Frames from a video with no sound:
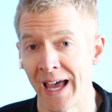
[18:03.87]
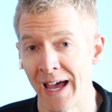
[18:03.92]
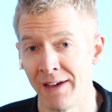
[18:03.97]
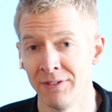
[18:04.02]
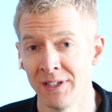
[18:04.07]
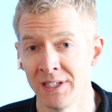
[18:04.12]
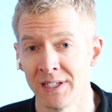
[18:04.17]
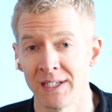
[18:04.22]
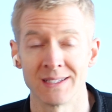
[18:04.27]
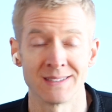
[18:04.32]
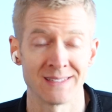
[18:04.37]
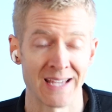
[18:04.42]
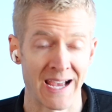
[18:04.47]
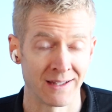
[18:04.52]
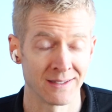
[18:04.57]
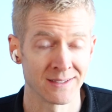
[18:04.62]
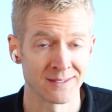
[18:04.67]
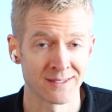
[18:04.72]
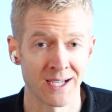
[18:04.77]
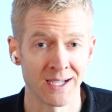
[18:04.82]
Hewitt
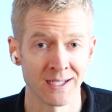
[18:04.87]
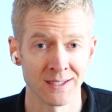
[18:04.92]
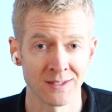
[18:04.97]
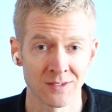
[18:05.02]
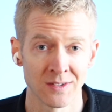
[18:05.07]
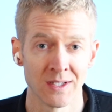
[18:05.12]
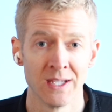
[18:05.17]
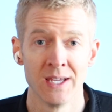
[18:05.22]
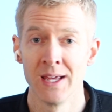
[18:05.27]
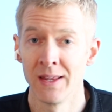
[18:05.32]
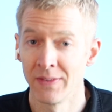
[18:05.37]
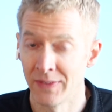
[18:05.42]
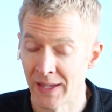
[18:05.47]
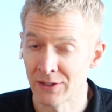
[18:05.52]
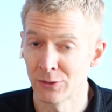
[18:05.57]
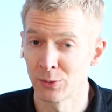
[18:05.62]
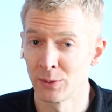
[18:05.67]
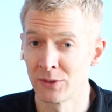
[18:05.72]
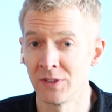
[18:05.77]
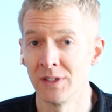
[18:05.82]
italicized.
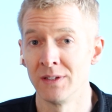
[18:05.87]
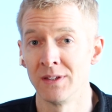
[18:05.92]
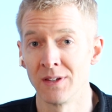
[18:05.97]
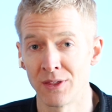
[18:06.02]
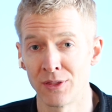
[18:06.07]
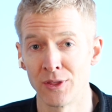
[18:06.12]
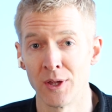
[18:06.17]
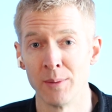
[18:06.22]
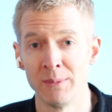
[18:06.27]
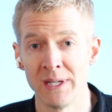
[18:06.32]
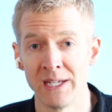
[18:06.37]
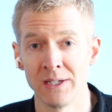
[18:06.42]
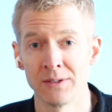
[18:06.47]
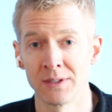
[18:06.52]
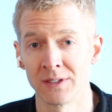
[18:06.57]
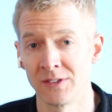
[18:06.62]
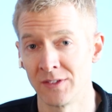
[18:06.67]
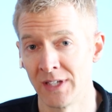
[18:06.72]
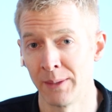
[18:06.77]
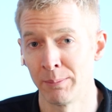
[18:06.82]
That's what's in the thumbnail
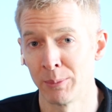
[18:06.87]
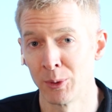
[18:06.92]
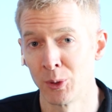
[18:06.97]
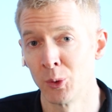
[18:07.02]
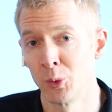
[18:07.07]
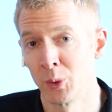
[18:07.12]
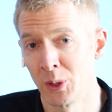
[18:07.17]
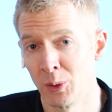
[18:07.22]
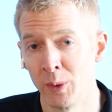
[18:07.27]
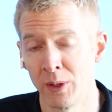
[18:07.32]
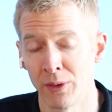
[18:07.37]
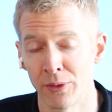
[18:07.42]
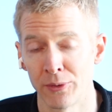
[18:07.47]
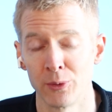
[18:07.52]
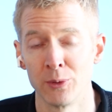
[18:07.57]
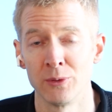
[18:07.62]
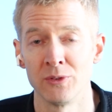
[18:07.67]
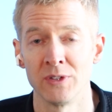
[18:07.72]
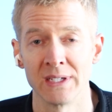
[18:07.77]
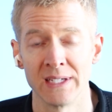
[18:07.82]
example we went
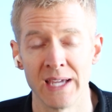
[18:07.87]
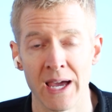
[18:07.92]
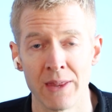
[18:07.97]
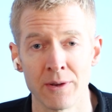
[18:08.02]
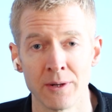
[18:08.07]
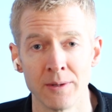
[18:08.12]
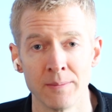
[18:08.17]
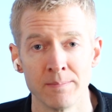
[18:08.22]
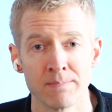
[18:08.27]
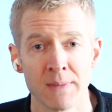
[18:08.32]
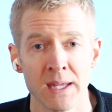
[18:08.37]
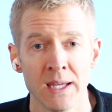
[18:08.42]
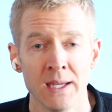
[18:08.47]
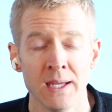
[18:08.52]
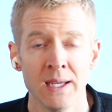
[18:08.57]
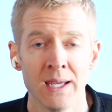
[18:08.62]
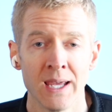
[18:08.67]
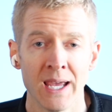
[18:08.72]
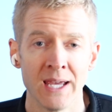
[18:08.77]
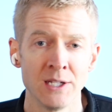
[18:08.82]
through together.
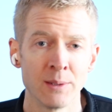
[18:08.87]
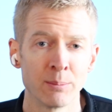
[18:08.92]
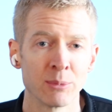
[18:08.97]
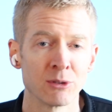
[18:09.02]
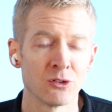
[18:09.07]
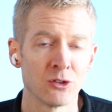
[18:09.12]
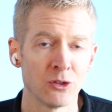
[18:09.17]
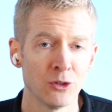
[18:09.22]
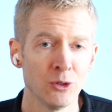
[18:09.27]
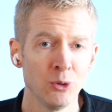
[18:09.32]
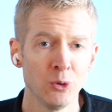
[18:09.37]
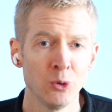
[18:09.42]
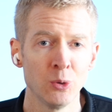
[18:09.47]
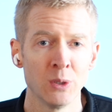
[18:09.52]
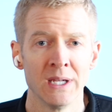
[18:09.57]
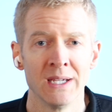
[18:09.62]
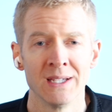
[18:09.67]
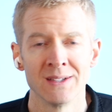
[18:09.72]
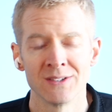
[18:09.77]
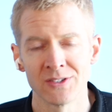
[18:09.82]
And number two,
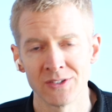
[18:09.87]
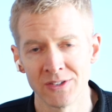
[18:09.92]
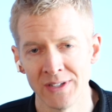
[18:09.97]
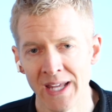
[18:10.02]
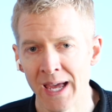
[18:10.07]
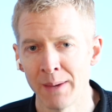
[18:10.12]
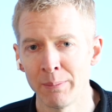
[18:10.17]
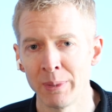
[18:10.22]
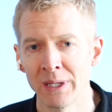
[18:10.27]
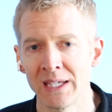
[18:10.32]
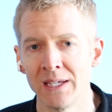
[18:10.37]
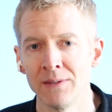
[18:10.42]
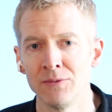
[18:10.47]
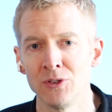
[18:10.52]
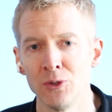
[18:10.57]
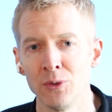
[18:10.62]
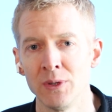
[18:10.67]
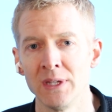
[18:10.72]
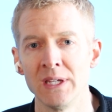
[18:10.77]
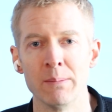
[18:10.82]
Snappa gives
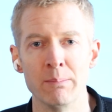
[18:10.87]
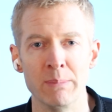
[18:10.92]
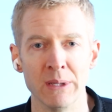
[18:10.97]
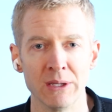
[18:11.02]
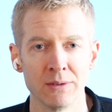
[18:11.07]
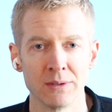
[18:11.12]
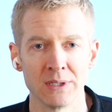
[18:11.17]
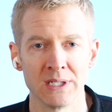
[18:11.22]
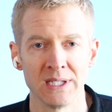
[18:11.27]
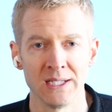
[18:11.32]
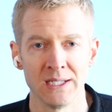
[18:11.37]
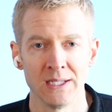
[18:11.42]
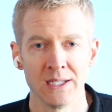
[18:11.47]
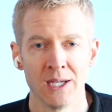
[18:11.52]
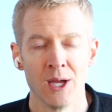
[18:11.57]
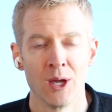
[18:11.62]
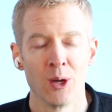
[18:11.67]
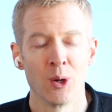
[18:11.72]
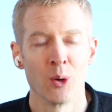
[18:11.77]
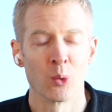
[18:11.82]
you the ability
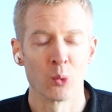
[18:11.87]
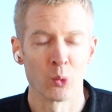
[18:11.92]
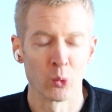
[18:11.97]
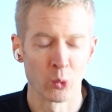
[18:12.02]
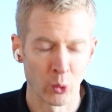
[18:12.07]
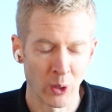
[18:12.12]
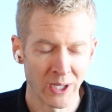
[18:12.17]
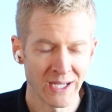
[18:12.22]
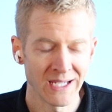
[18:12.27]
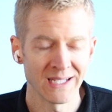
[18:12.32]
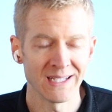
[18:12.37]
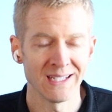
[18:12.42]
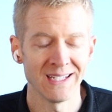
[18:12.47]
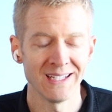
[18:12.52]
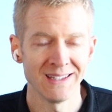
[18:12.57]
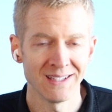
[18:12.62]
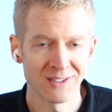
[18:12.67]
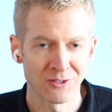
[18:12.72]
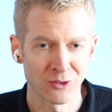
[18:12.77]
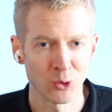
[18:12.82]
right
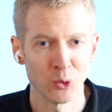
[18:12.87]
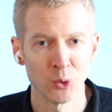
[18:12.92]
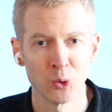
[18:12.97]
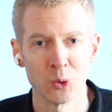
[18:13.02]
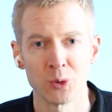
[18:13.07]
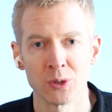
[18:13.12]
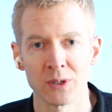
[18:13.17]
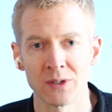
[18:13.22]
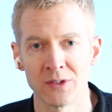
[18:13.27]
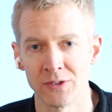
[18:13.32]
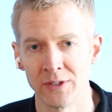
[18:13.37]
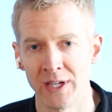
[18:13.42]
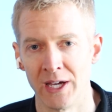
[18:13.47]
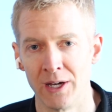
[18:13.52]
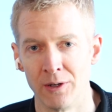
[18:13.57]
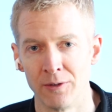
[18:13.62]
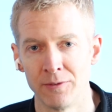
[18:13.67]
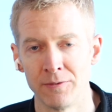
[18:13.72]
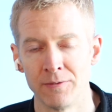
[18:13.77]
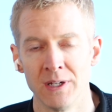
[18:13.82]
in the tool
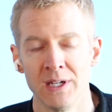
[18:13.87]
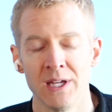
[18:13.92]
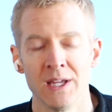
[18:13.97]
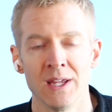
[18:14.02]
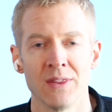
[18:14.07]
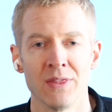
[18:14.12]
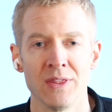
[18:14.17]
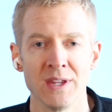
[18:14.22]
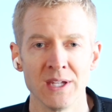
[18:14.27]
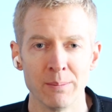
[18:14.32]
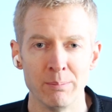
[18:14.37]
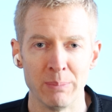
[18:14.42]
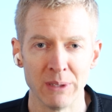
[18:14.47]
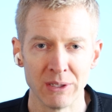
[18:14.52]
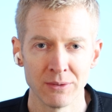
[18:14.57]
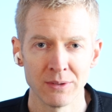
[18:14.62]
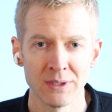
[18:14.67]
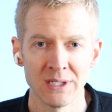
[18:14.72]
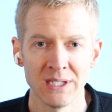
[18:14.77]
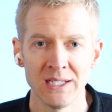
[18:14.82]
itself, the
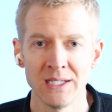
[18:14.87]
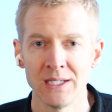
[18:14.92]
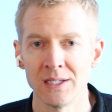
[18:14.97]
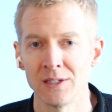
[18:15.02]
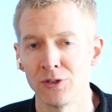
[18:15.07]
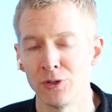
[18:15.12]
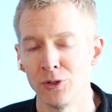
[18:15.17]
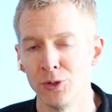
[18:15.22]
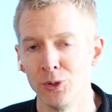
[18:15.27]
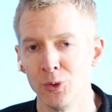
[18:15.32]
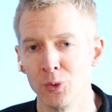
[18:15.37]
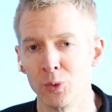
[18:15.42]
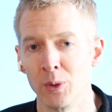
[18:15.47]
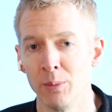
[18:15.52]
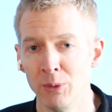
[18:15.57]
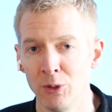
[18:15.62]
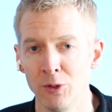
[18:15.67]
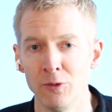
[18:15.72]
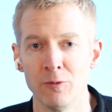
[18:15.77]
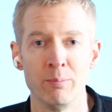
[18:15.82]
ability to
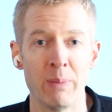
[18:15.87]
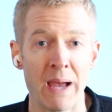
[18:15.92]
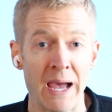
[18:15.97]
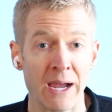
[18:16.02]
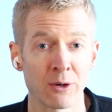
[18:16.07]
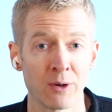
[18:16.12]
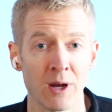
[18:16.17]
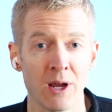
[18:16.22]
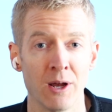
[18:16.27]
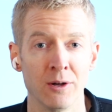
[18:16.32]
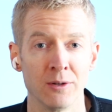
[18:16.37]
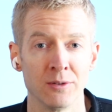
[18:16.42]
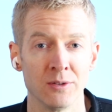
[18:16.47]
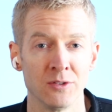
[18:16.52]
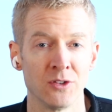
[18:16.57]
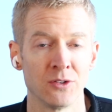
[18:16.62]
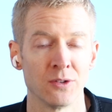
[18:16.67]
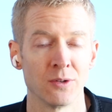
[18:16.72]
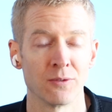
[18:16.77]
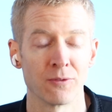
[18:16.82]
remove
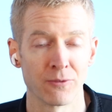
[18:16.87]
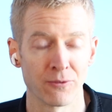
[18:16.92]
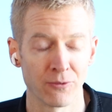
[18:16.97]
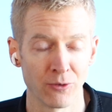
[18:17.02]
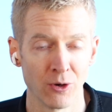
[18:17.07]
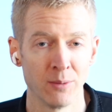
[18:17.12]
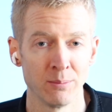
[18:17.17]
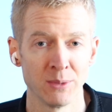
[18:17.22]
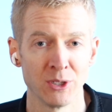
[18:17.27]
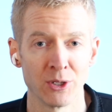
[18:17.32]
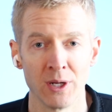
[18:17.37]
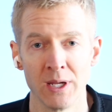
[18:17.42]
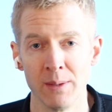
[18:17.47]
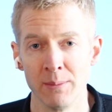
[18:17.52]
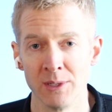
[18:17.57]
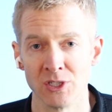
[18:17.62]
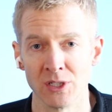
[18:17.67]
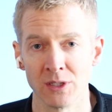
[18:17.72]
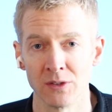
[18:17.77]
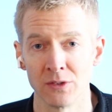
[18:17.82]
backgrounds from your
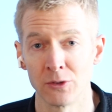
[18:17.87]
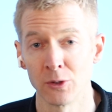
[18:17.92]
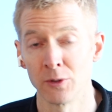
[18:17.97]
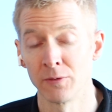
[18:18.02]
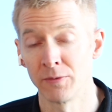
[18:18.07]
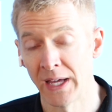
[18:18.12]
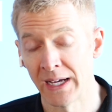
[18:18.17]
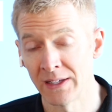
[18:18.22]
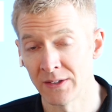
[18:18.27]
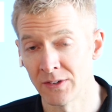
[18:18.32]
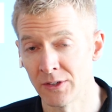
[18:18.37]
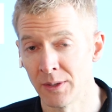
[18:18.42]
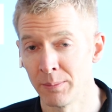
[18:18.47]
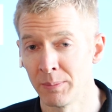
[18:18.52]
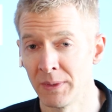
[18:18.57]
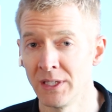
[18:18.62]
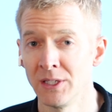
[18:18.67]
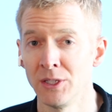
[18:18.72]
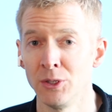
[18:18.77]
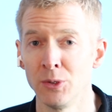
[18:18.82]
images. So if that's
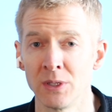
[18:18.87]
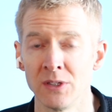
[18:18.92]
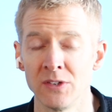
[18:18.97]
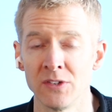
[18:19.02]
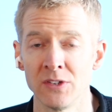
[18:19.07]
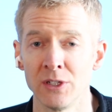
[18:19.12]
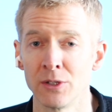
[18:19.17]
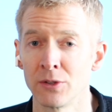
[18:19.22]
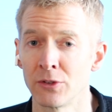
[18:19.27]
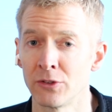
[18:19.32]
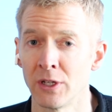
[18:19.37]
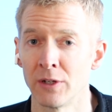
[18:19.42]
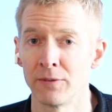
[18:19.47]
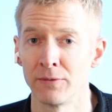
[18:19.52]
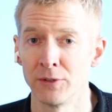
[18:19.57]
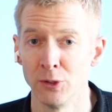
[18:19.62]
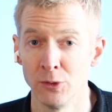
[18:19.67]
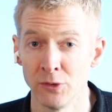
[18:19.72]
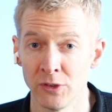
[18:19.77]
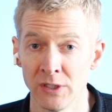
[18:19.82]
something you could see yourself
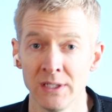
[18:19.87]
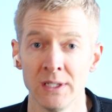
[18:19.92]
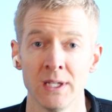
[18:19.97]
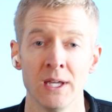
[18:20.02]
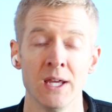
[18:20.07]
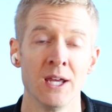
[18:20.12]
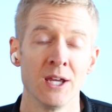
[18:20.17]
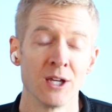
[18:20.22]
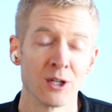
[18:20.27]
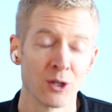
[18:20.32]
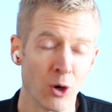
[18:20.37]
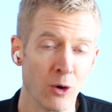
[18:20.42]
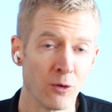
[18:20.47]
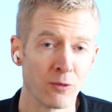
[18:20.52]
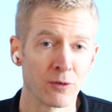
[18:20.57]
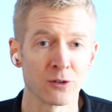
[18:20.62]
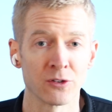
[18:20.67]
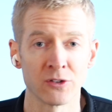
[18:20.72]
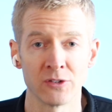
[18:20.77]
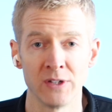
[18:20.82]
using, go
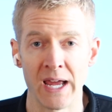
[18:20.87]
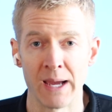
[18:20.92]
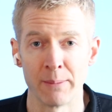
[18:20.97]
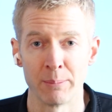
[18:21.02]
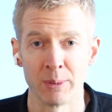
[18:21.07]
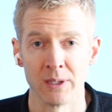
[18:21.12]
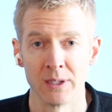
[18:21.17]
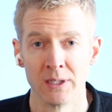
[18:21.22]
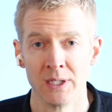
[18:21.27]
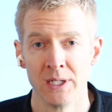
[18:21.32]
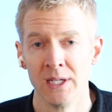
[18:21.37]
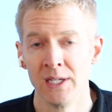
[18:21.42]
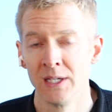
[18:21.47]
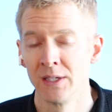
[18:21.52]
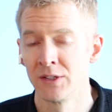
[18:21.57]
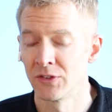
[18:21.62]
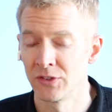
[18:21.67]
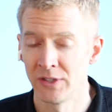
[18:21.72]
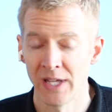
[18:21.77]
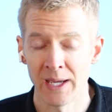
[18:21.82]
for Snappa.
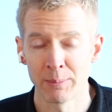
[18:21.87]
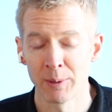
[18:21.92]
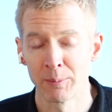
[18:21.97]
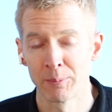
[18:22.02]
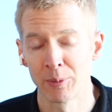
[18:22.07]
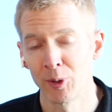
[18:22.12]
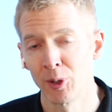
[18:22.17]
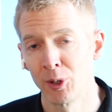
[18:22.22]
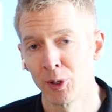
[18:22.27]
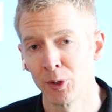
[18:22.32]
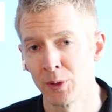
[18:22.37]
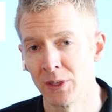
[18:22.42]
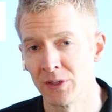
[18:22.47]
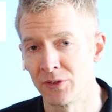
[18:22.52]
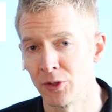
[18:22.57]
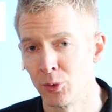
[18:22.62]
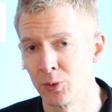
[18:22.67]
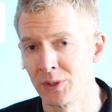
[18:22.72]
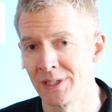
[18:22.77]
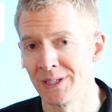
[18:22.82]
Snappa Pro is
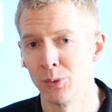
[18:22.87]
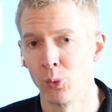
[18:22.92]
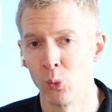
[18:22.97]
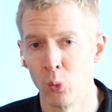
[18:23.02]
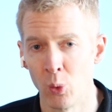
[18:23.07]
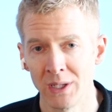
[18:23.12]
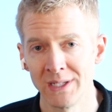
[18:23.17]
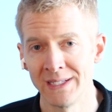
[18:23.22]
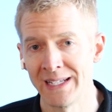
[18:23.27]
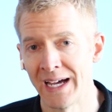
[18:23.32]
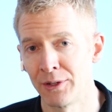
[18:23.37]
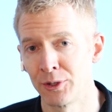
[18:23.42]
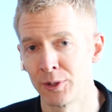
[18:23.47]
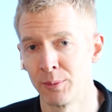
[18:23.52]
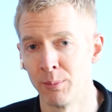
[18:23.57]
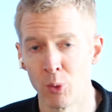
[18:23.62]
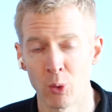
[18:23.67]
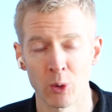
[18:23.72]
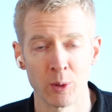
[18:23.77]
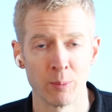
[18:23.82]
only $1
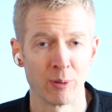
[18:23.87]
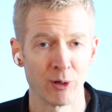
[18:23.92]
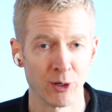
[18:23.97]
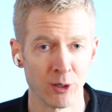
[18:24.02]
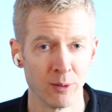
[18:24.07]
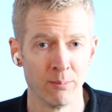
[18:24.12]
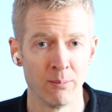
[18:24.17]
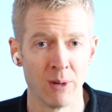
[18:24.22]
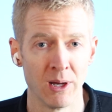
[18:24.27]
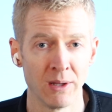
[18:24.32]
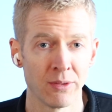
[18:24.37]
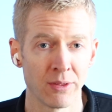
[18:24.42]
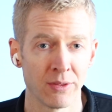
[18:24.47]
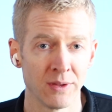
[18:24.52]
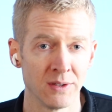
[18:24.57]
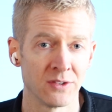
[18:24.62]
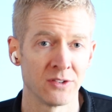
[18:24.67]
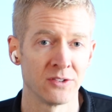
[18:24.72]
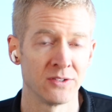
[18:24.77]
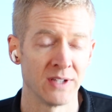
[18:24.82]
more per month
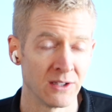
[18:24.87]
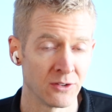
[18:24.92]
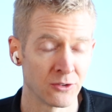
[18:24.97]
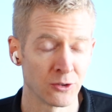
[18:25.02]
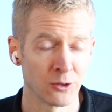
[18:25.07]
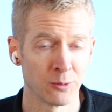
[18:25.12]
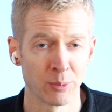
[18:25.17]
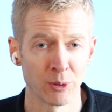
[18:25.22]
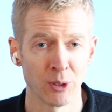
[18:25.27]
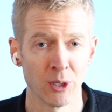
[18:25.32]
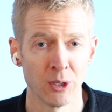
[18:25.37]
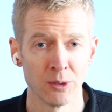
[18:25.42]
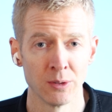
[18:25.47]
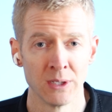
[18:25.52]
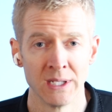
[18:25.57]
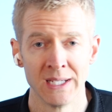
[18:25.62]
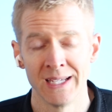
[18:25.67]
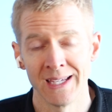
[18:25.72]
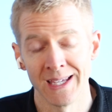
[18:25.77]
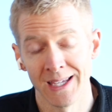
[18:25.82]
than Stencil Pro,
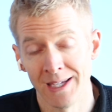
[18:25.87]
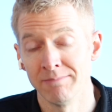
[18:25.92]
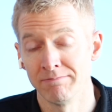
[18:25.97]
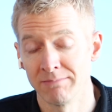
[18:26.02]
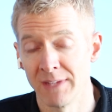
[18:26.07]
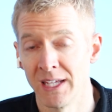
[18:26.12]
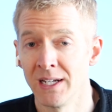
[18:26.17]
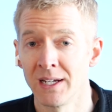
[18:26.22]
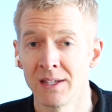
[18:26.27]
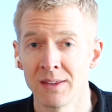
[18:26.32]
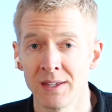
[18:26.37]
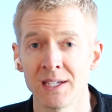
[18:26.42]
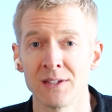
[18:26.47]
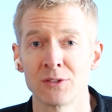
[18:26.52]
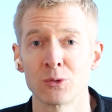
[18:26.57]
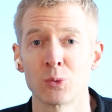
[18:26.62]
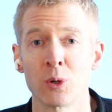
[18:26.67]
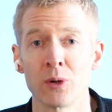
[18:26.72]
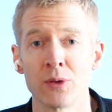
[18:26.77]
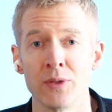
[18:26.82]
and I think
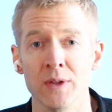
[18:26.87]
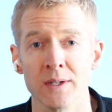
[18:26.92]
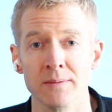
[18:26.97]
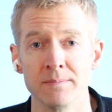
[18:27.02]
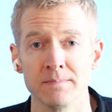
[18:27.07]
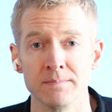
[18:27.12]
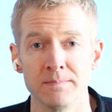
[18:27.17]
it's worth it.